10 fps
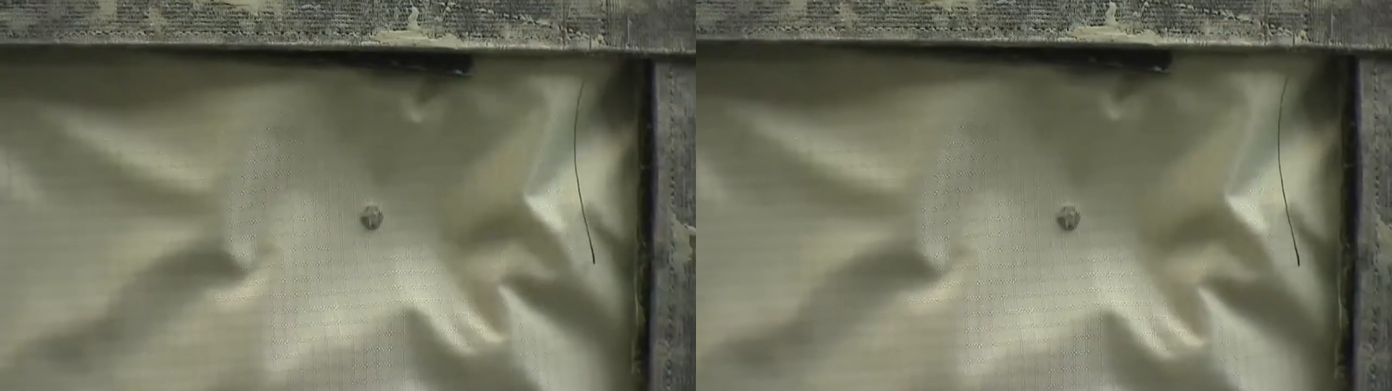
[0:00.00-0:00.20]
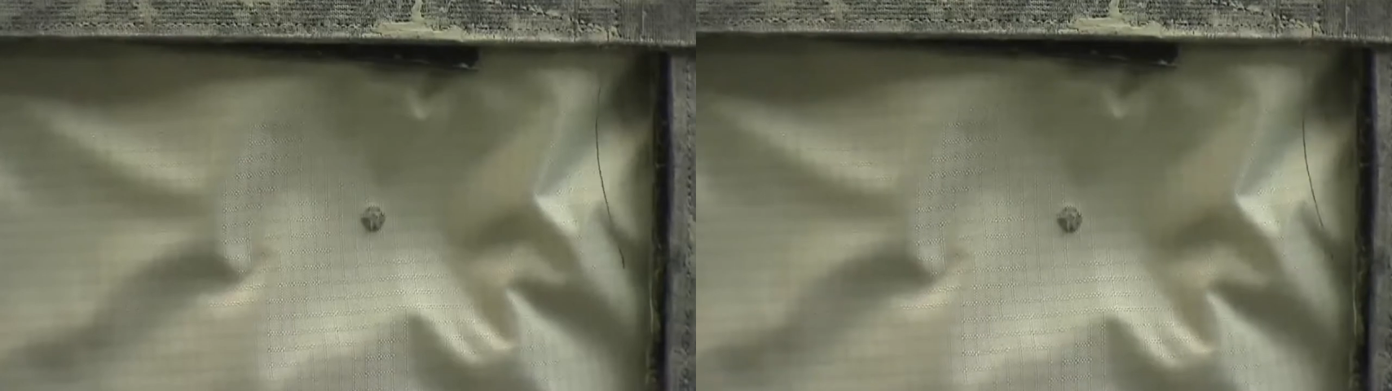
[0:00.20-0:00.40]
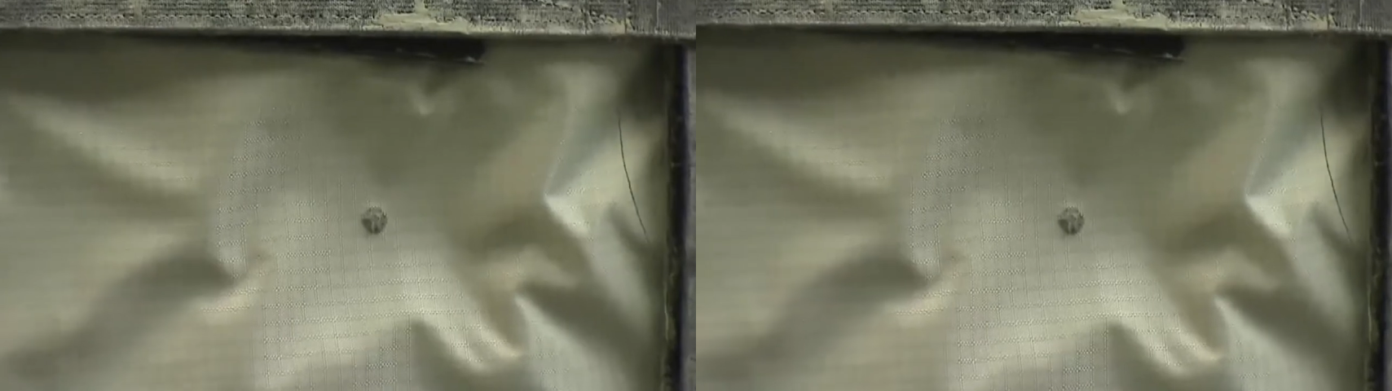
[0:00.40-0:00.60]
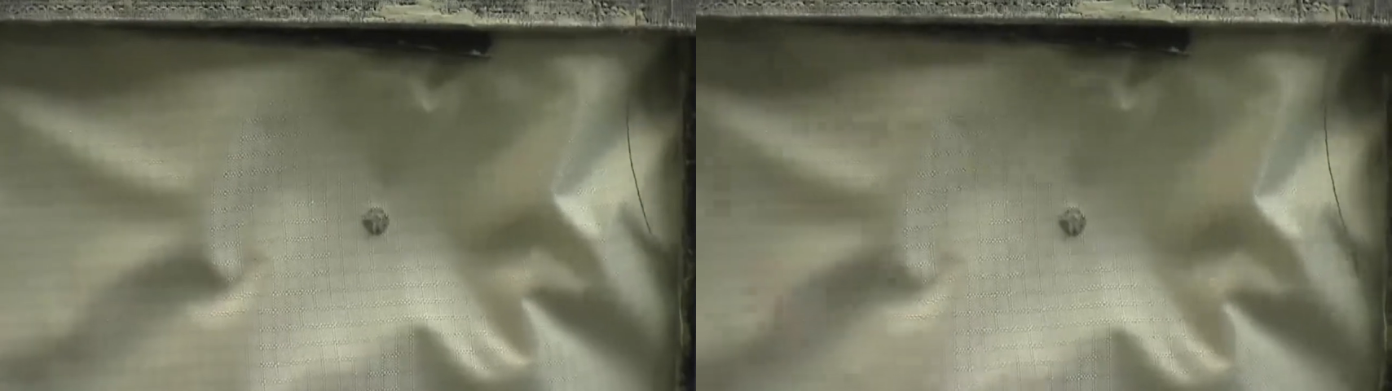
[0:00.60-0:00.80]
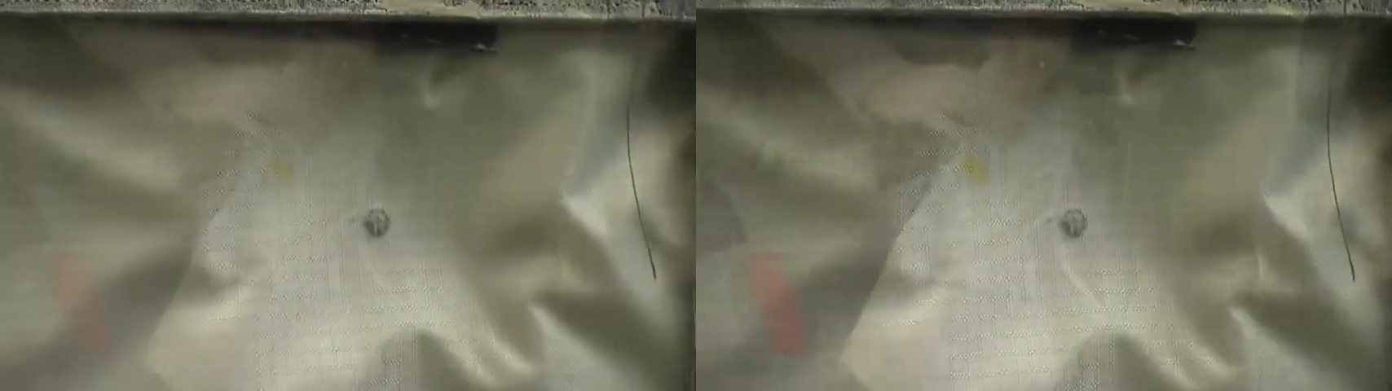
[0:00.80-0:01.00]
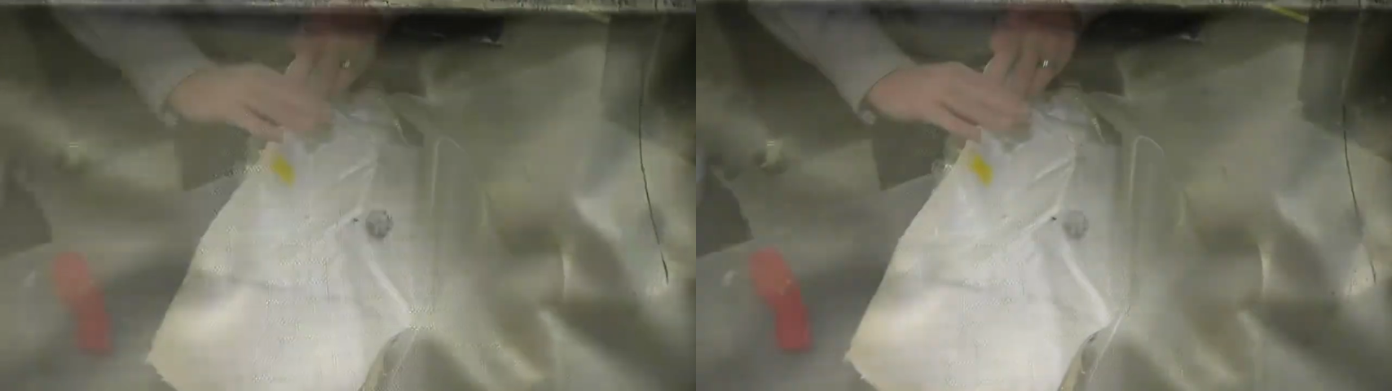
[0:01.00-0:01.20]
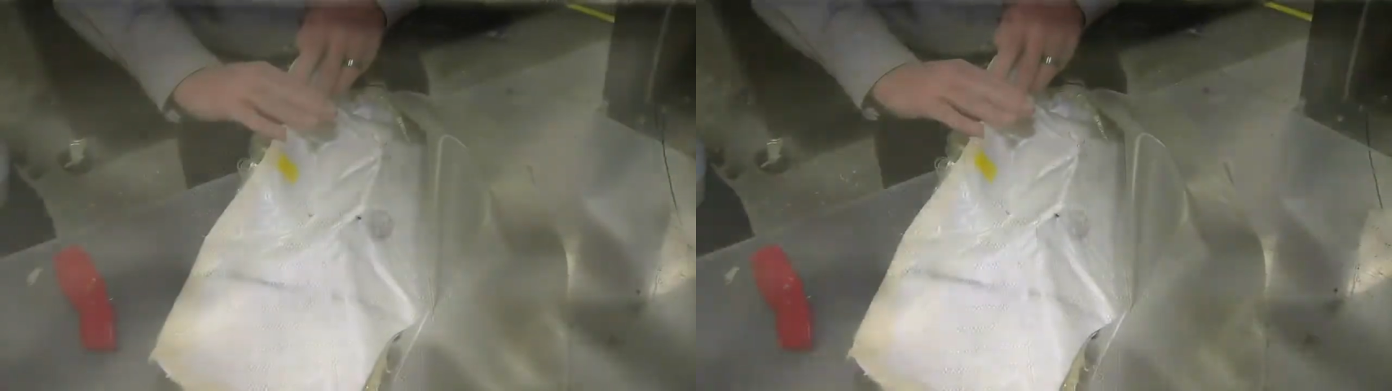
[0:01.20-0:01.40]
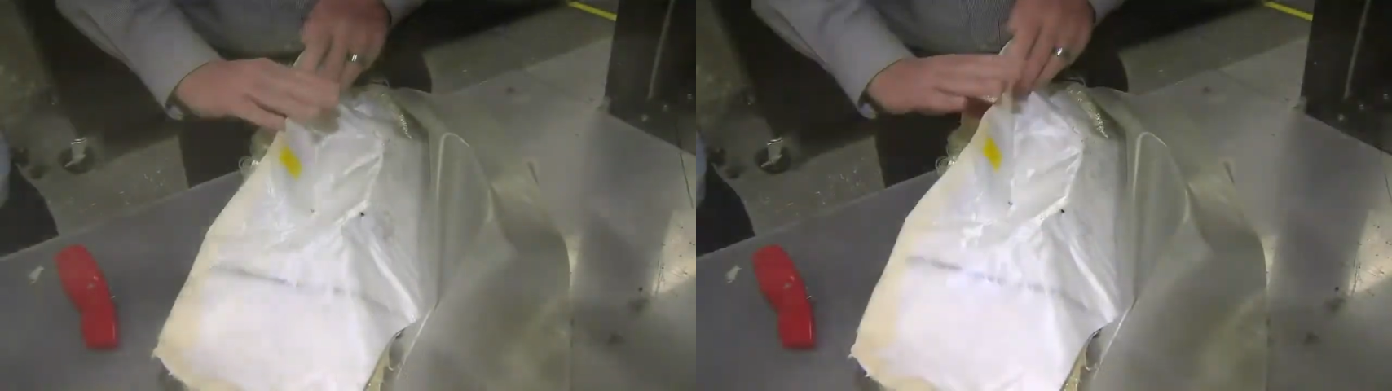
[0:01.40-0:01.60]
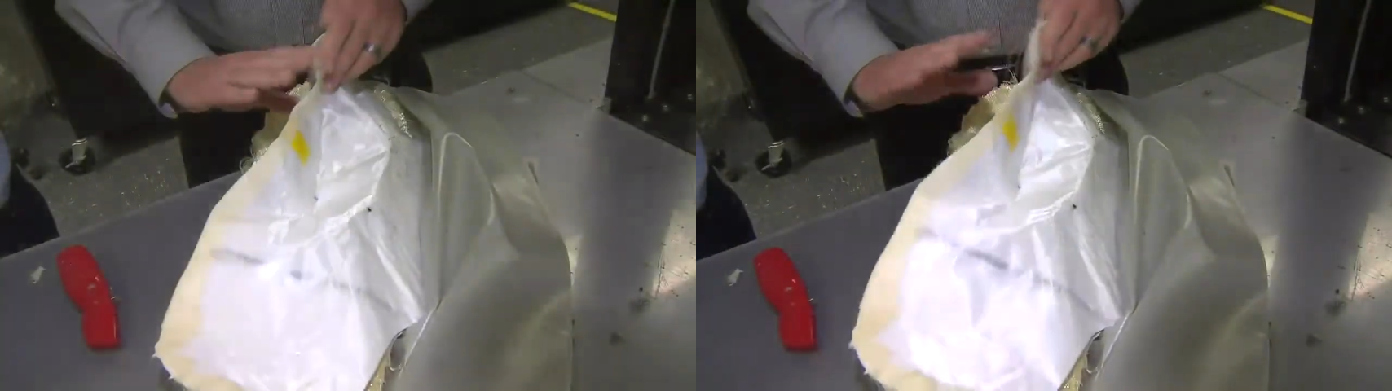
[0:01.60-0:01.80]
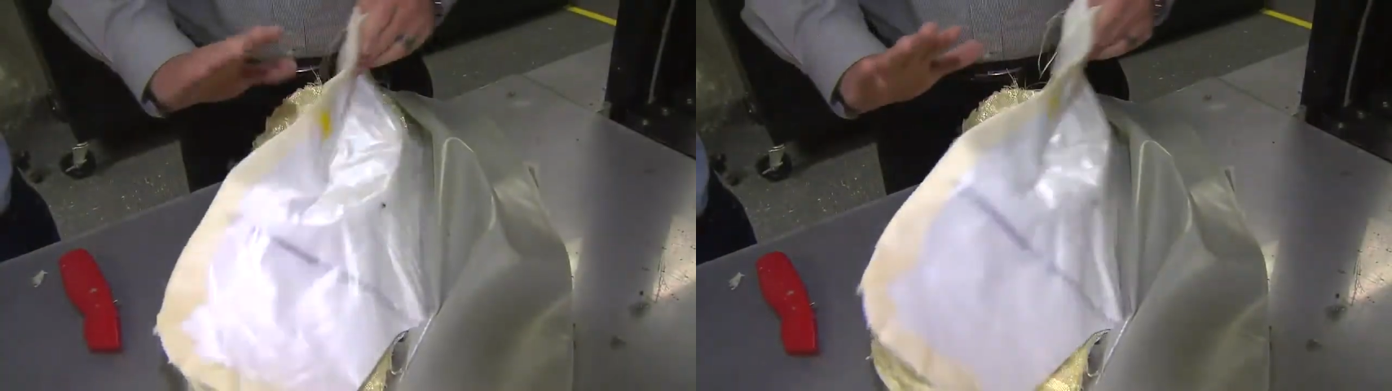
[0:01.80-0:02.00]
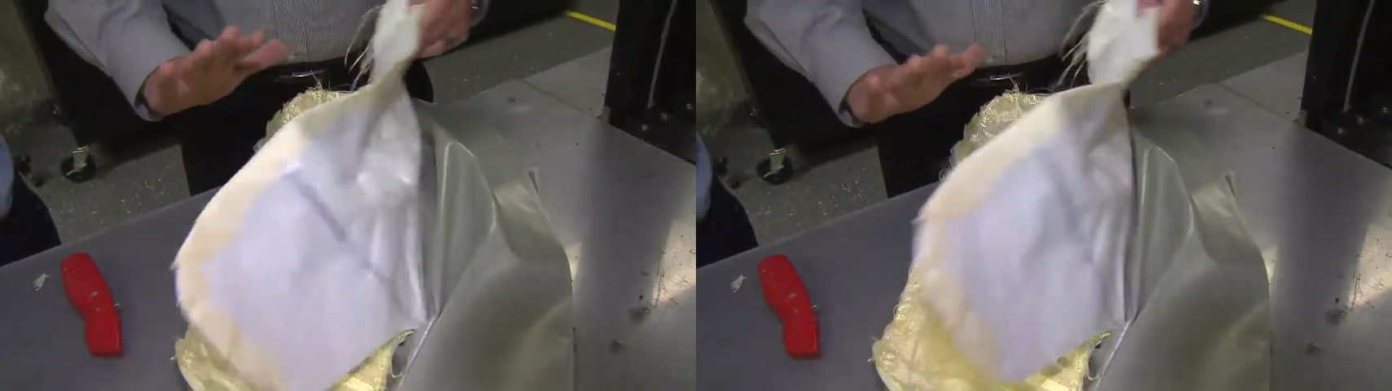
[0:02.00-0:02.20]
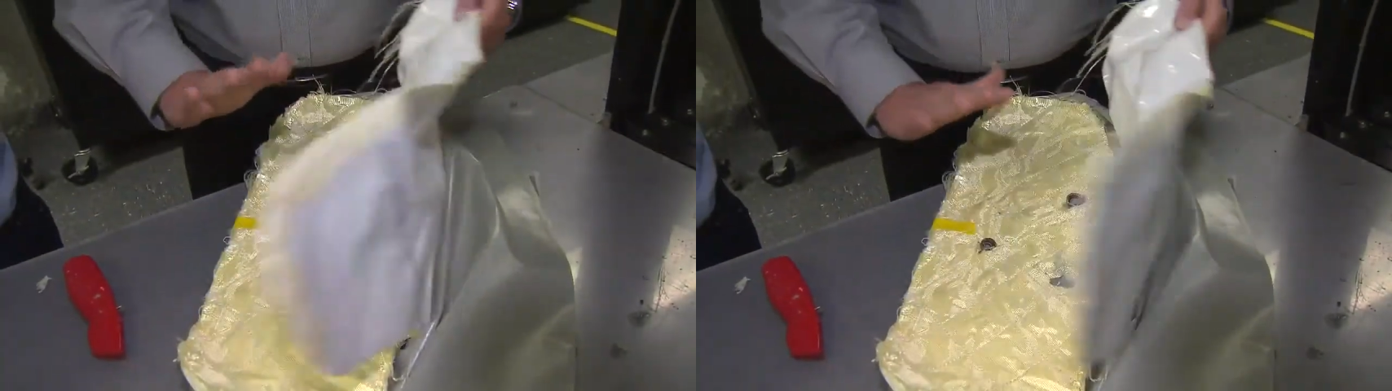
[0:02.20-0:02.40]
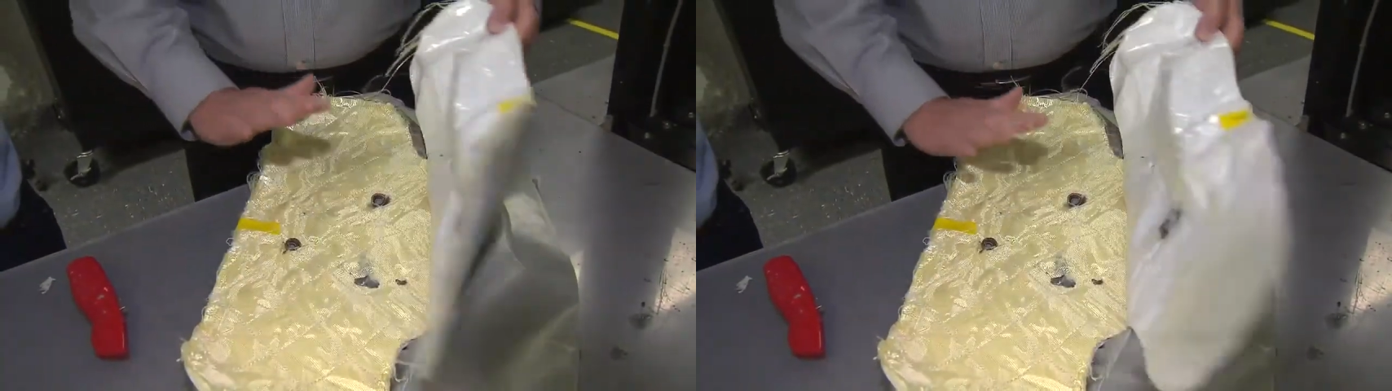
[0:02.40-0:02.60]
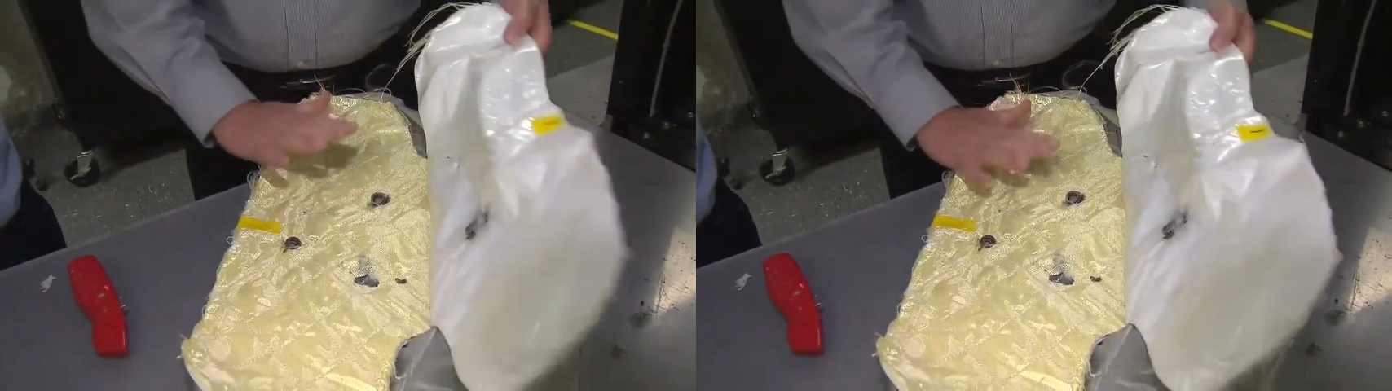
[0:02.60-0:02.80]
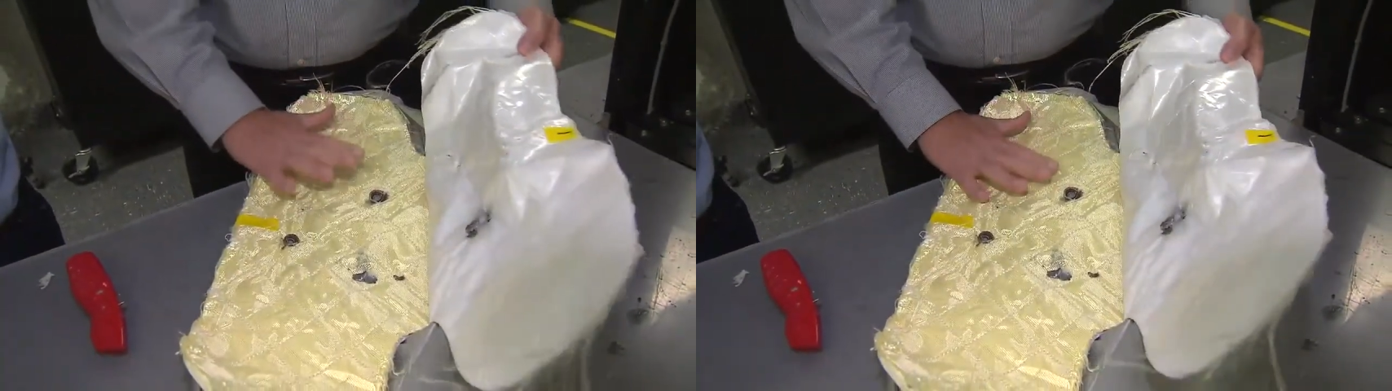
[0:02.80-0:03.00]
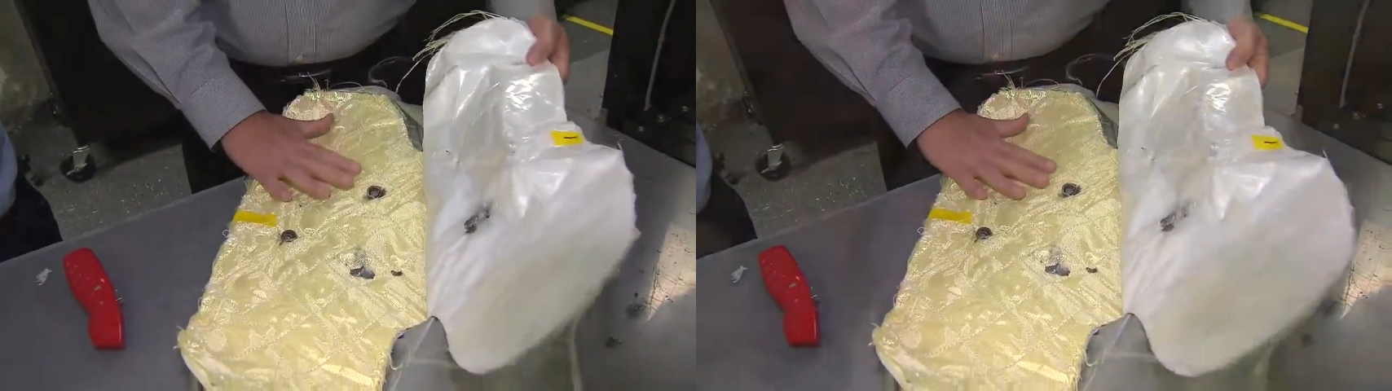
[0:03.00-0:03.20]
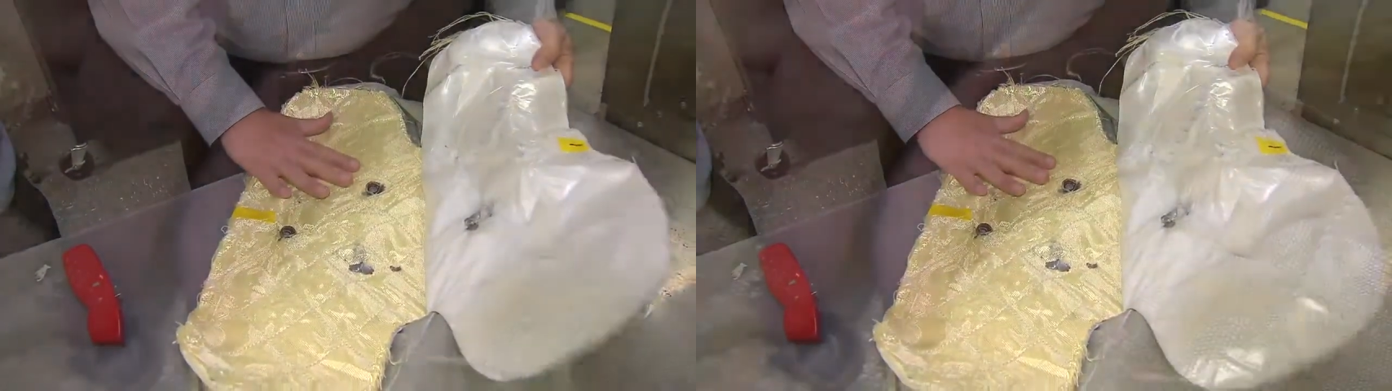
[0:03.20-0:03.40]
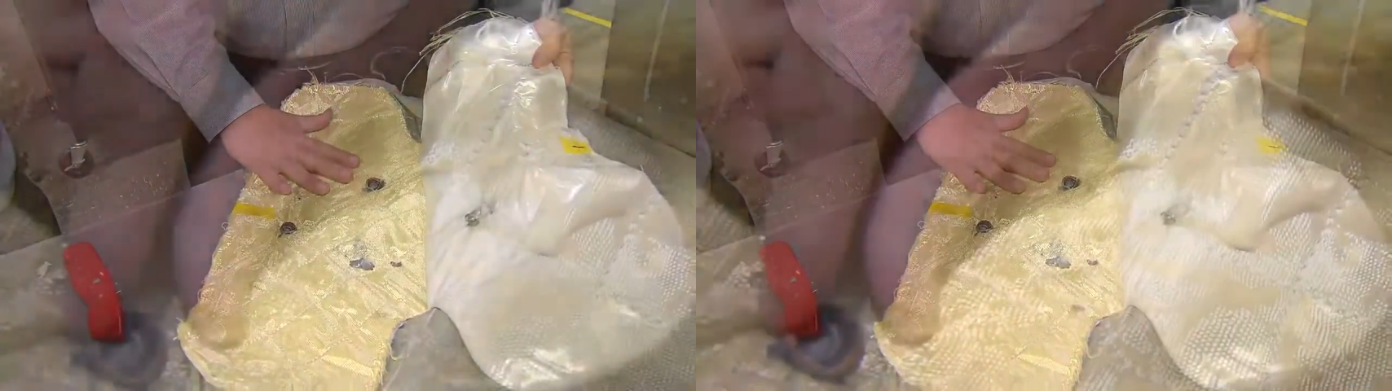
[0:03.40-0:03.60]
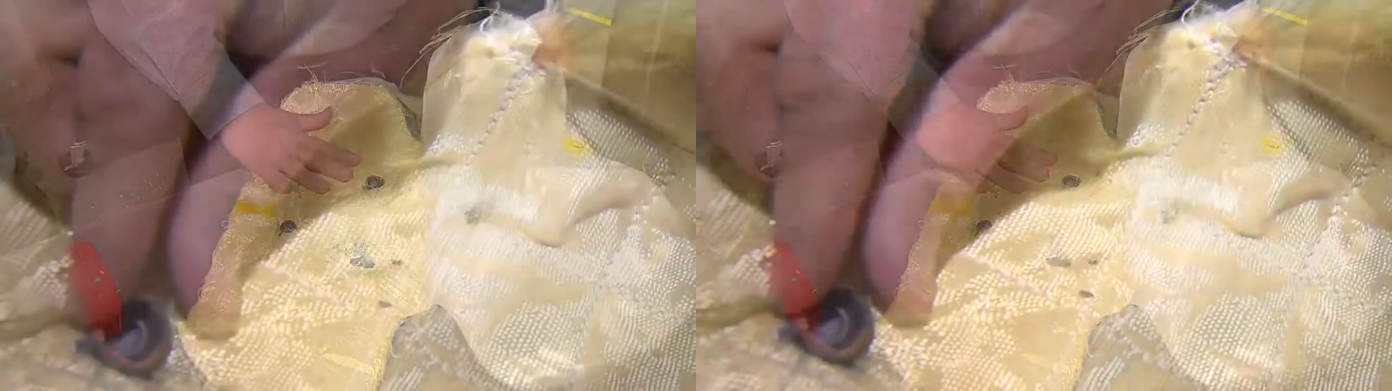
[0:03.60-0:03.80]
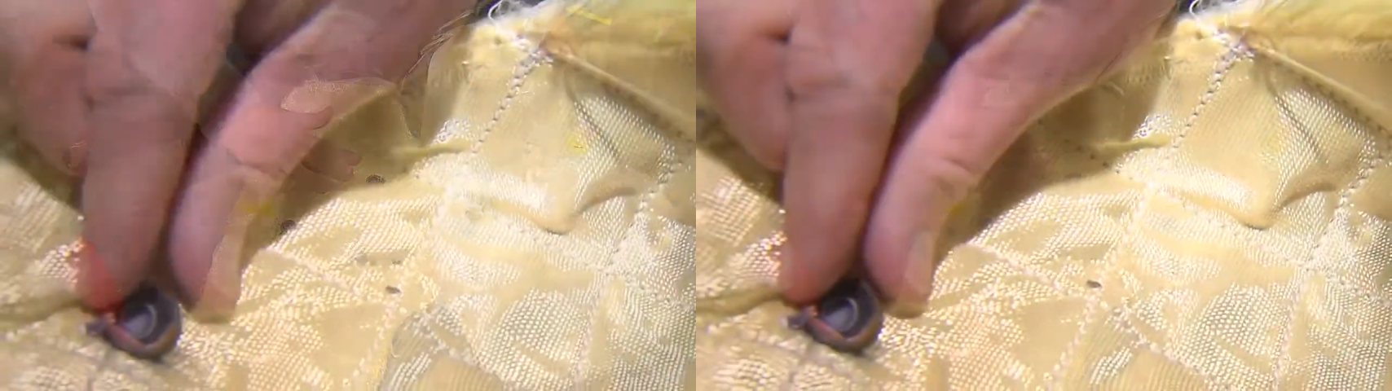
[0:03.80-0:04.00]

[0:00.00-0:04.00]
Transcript: (no speaker visible)